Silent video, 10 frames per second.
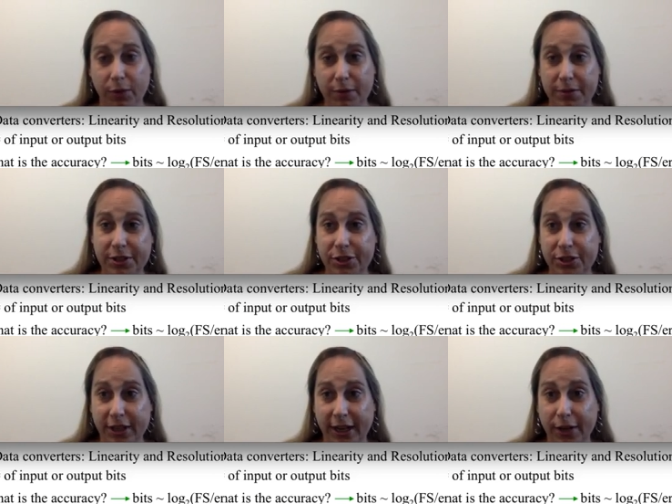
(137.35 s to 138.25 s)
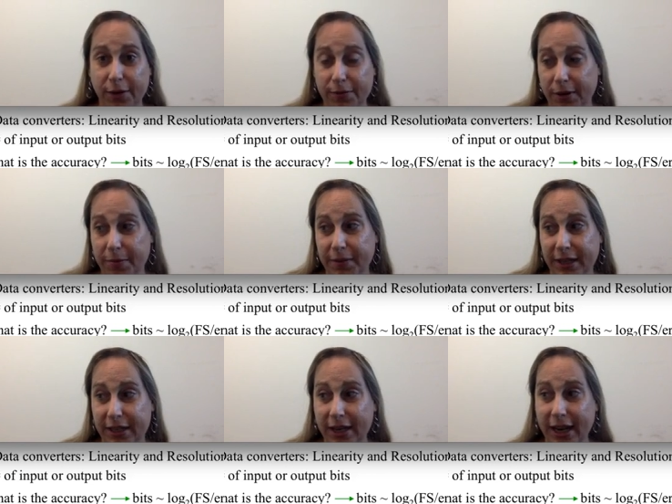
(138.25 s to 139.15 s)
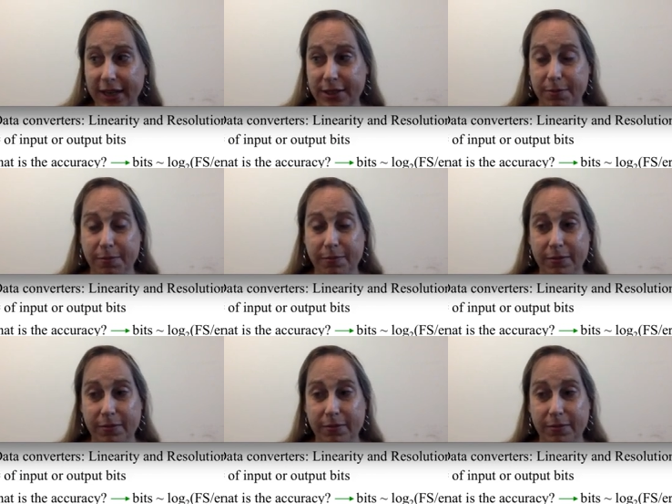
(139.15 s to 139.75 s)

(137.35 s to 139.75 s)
one position and I go from the next